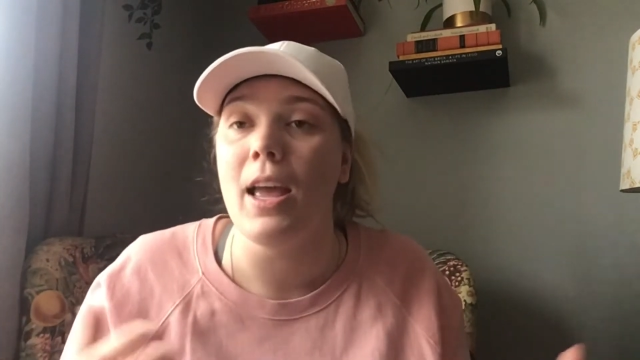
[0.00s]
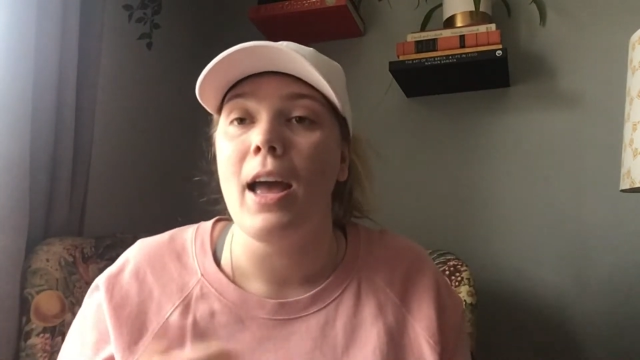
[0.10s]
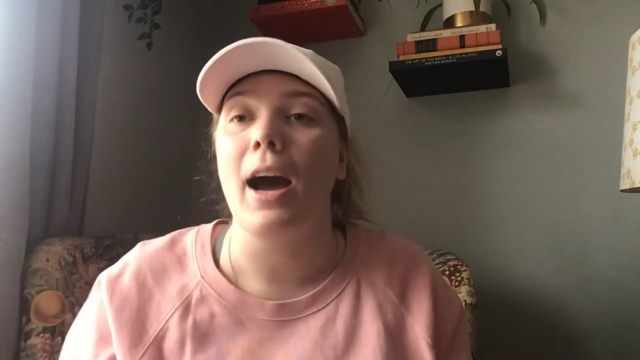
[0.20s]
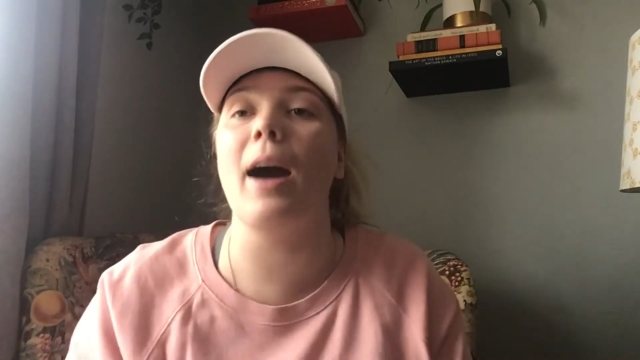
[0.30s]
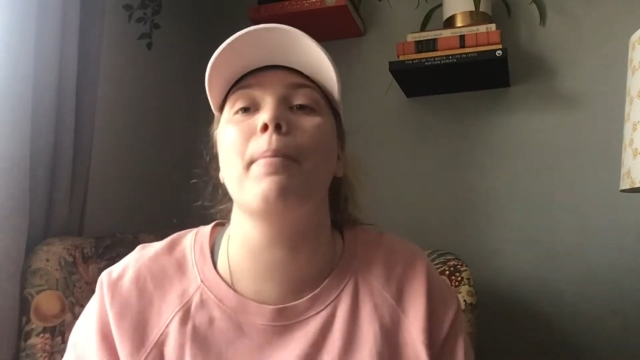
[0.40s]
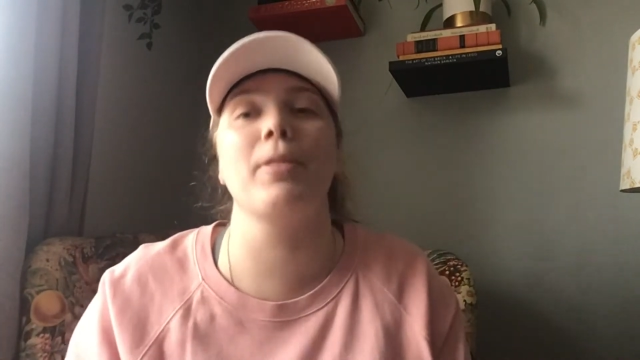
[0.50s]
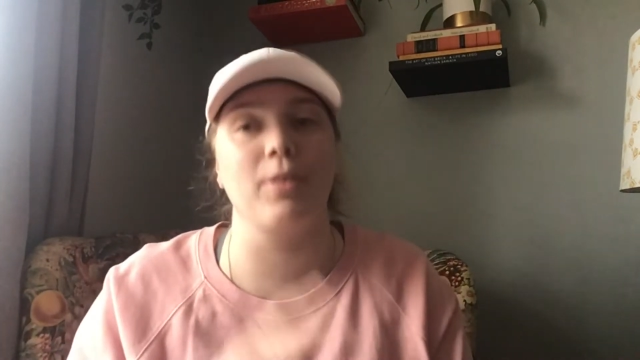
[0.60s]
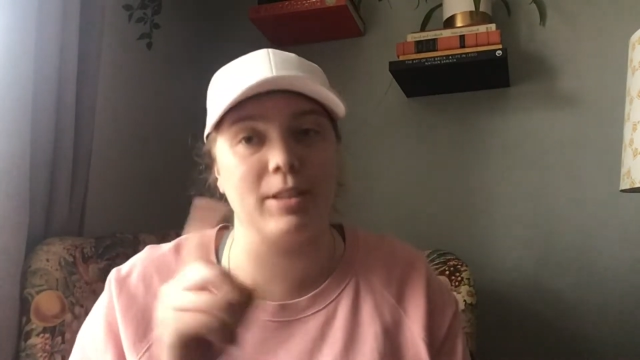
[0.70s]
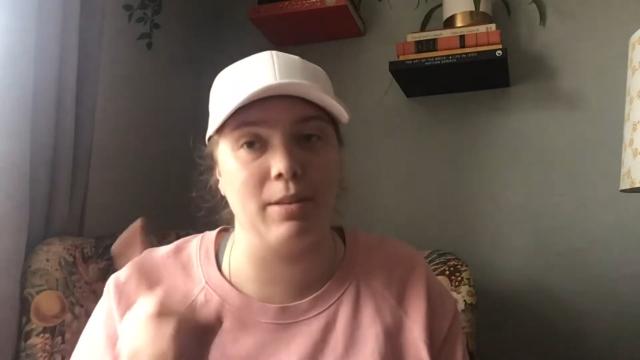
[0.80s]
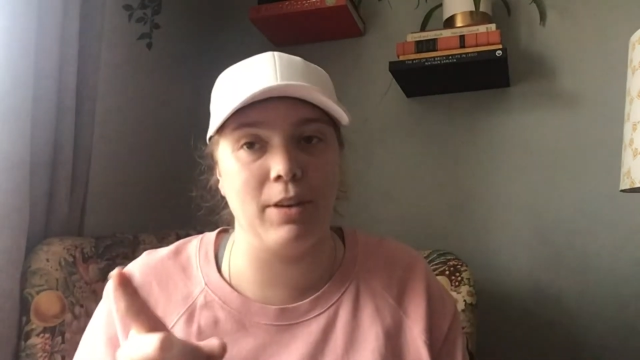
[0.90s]
But there
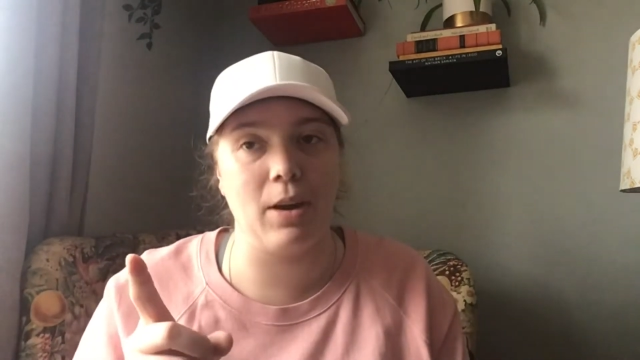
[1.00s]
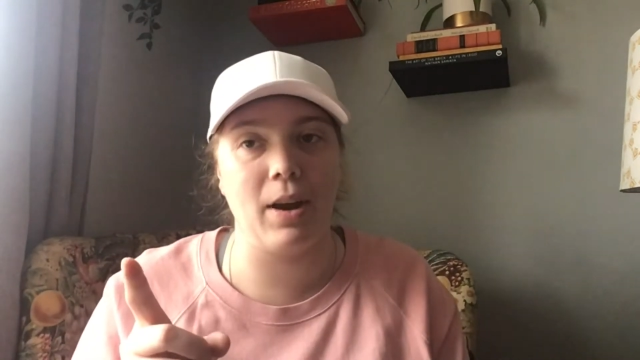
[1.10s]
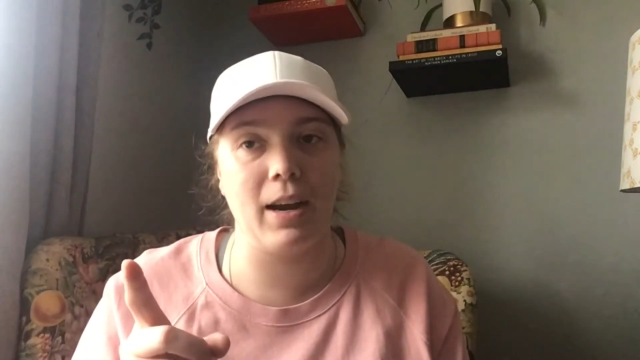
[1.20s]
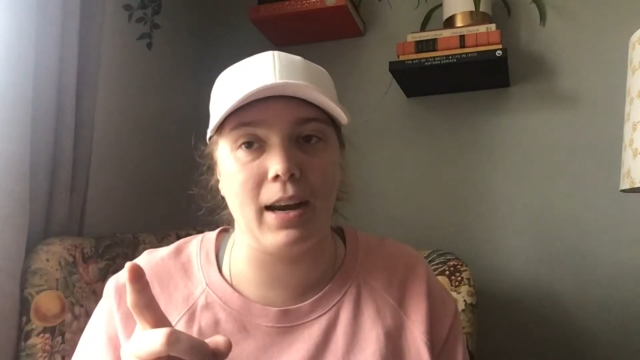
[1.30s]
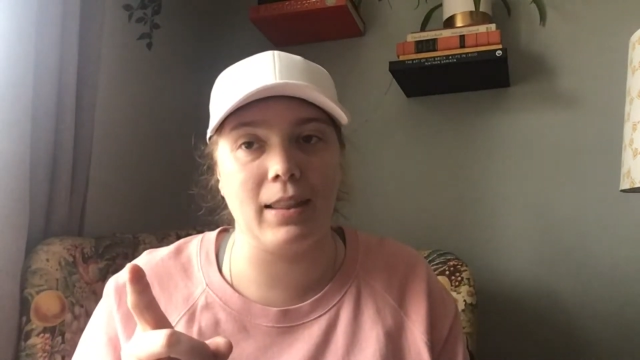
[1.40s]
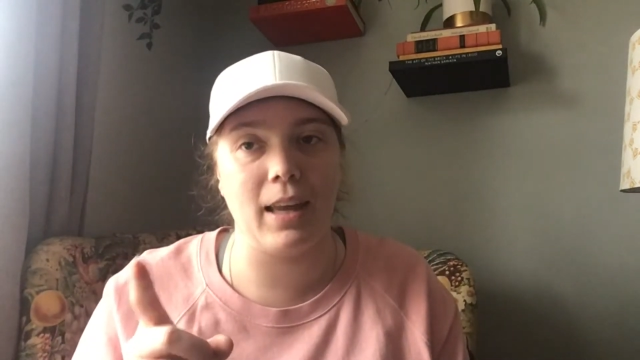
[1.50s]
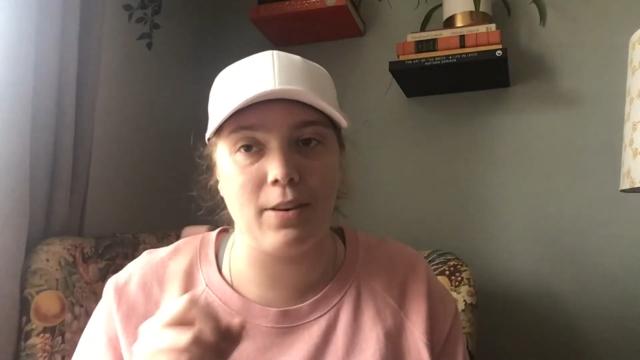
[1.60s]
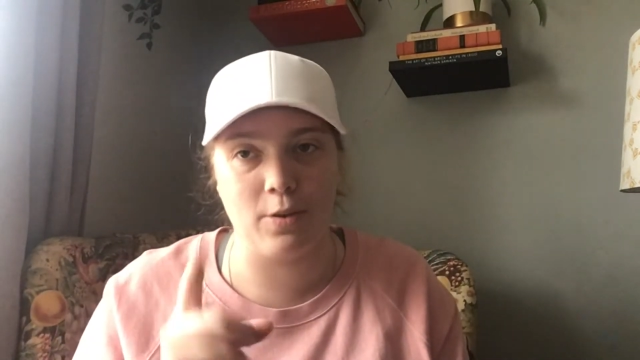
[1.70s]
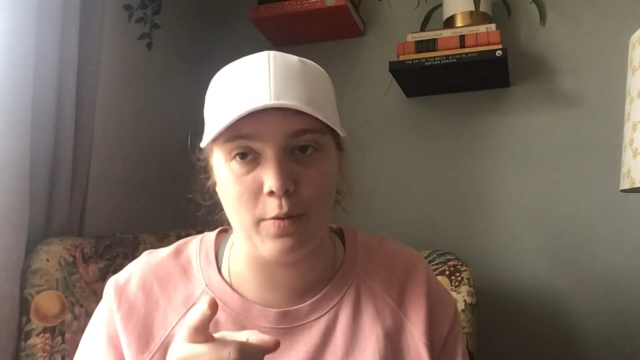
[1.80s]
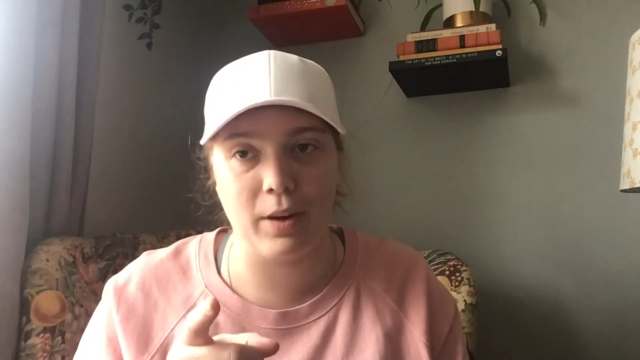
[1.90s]
is the video editing at the end.
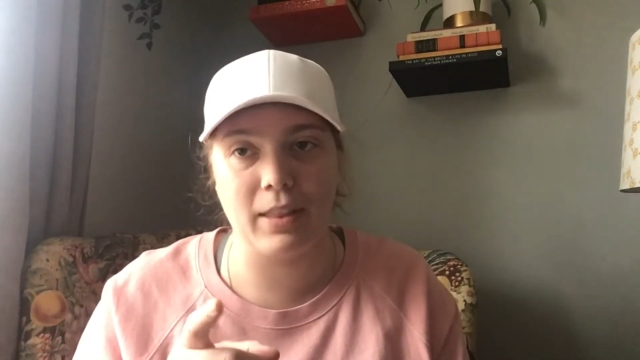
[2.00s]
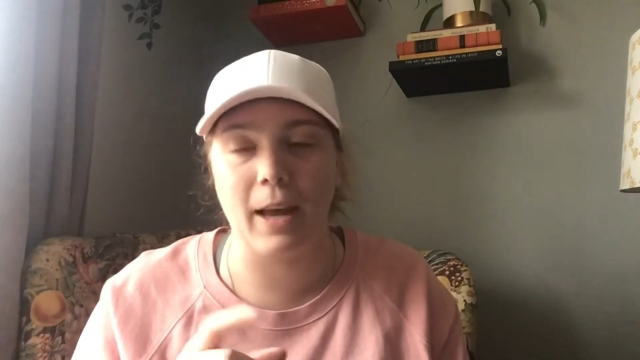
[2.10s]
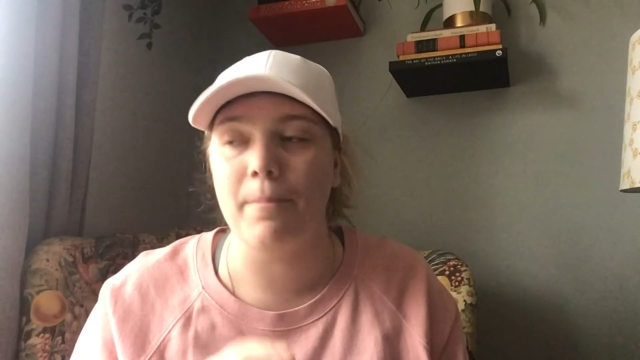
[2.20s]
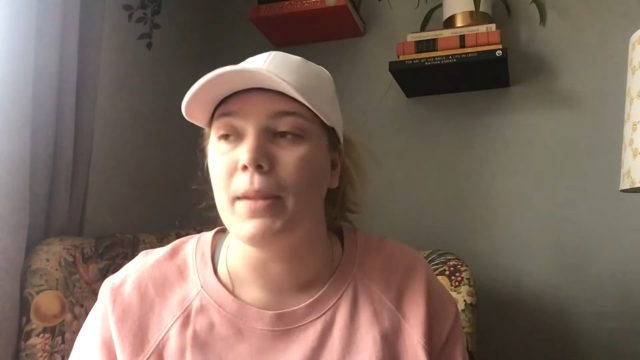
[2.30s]
Don't forget that.